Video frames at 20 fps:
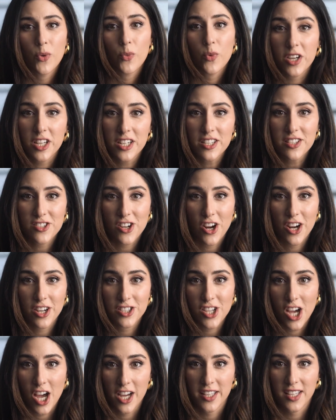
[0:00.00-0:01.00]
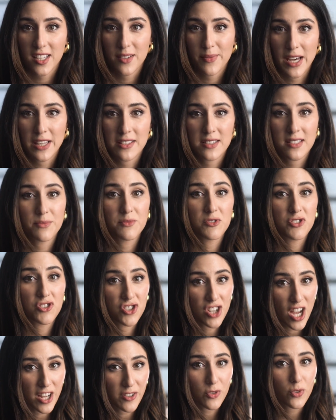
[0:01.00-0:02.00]
we're going to start talking about some
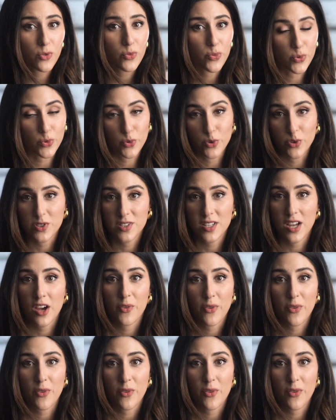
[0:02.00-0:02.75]
general rules